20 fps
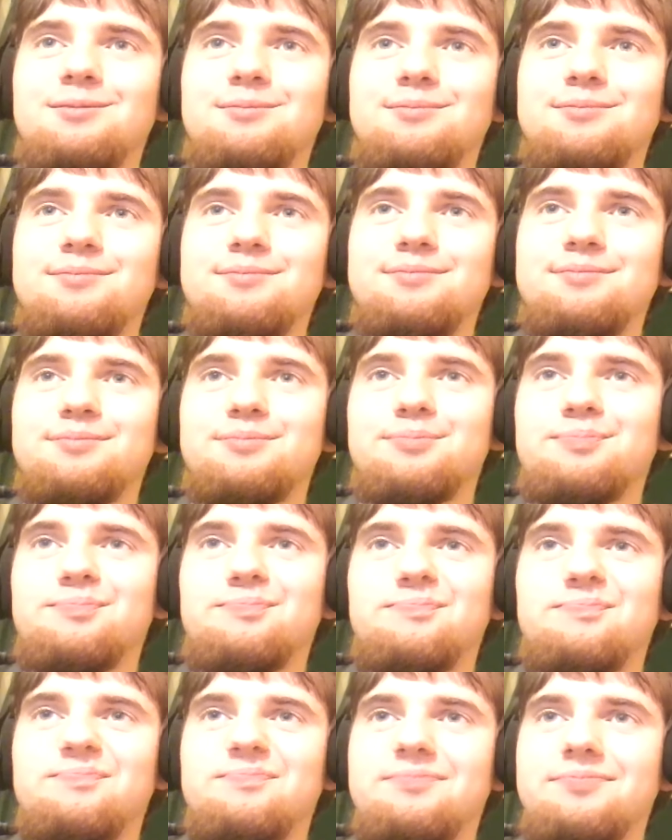
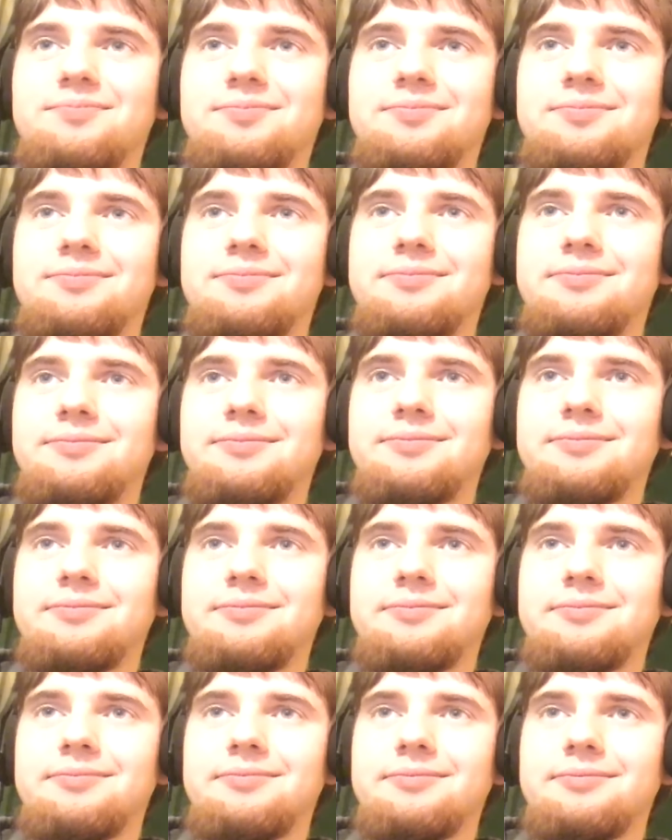
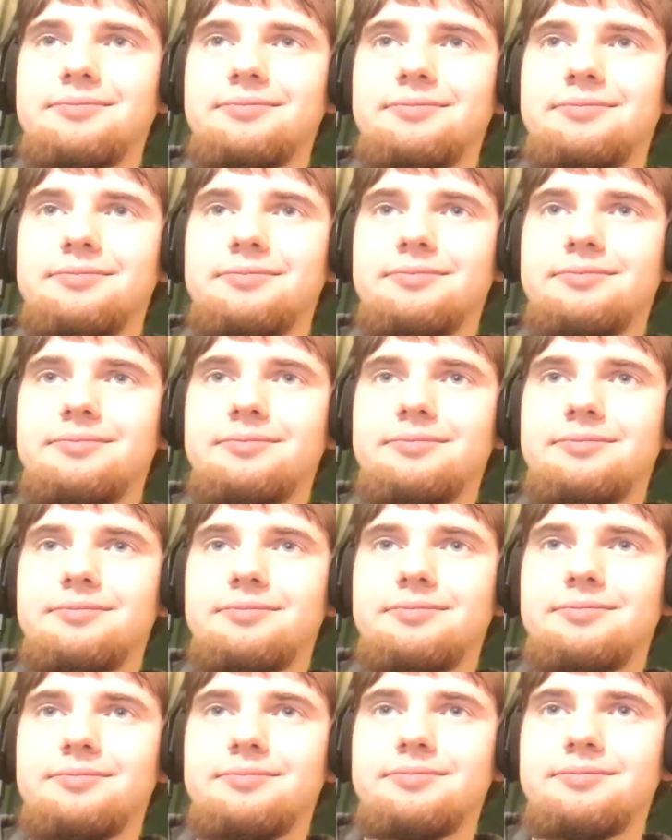
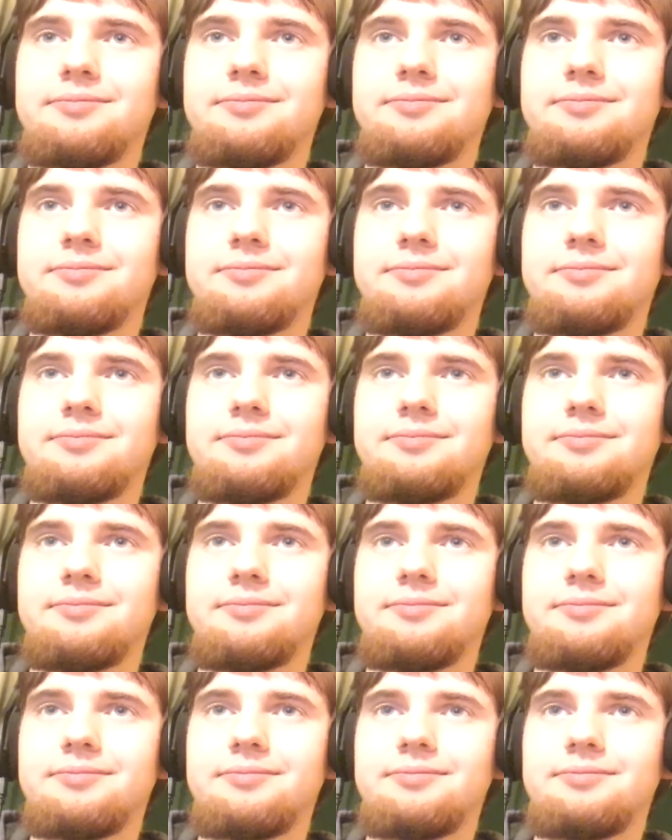
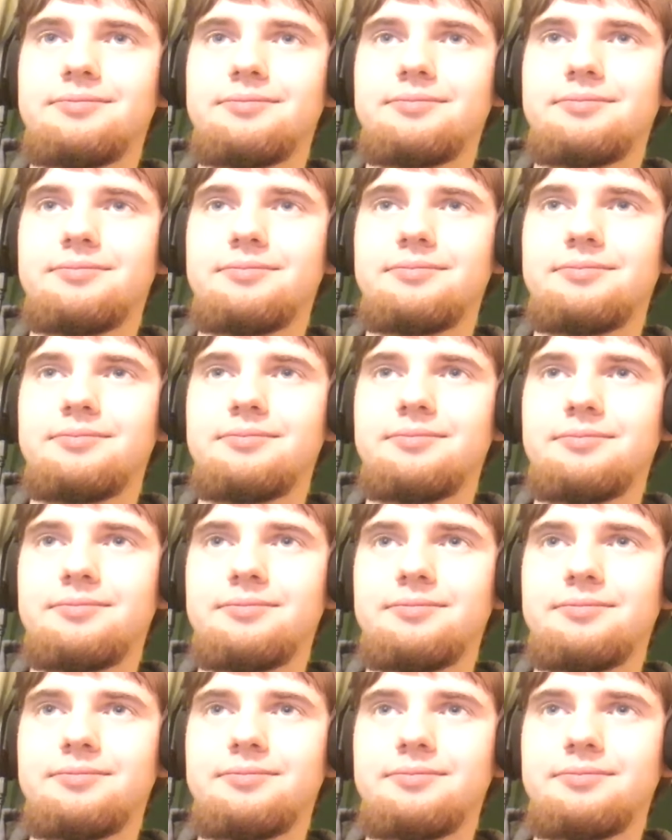
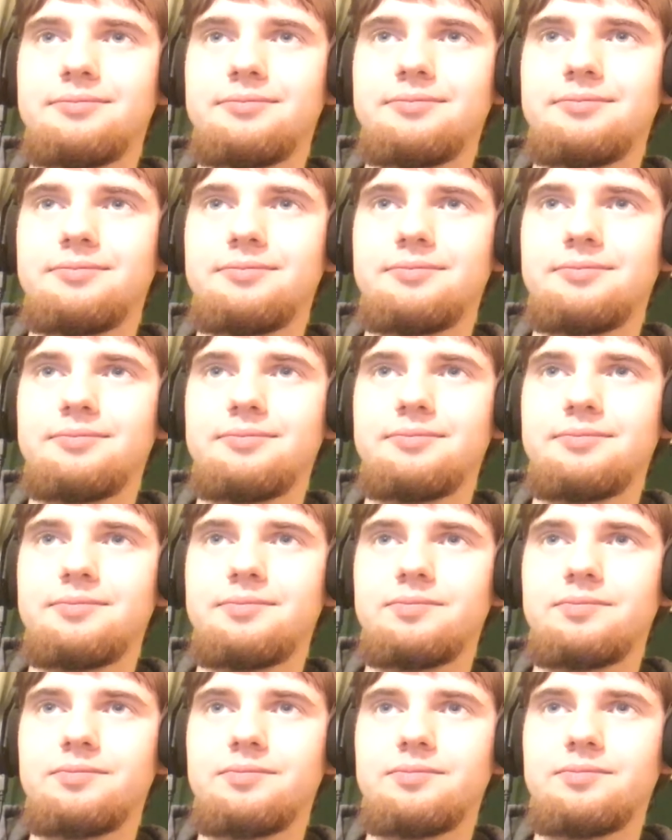
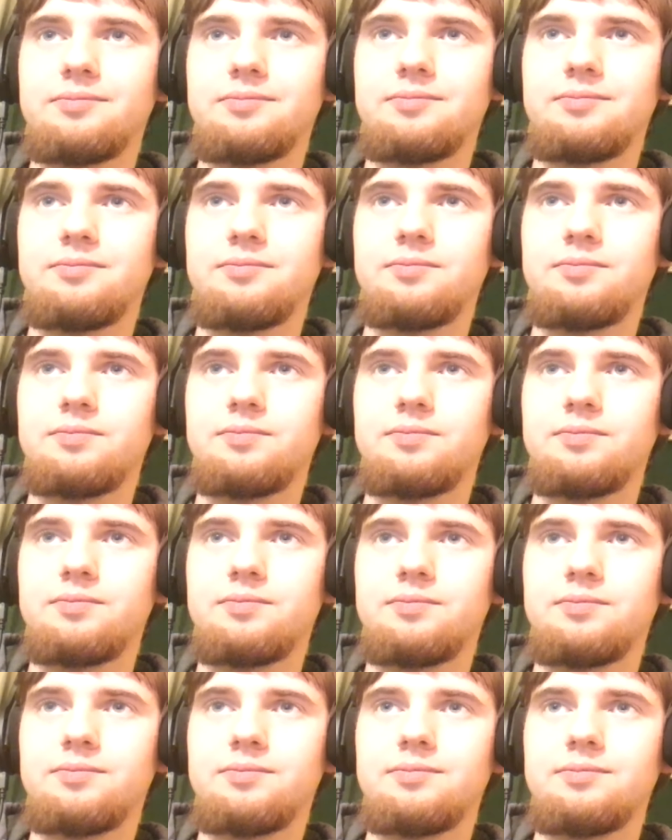
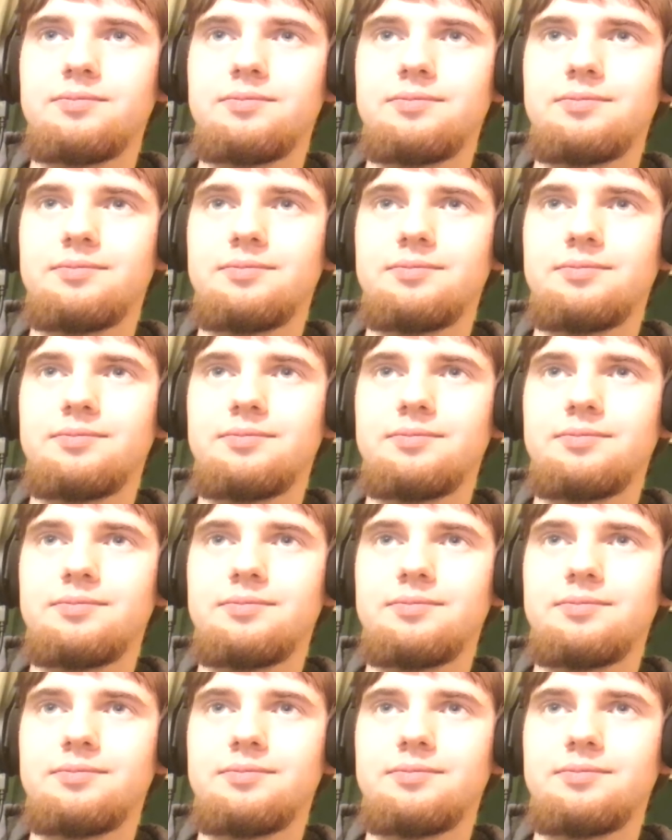(silence)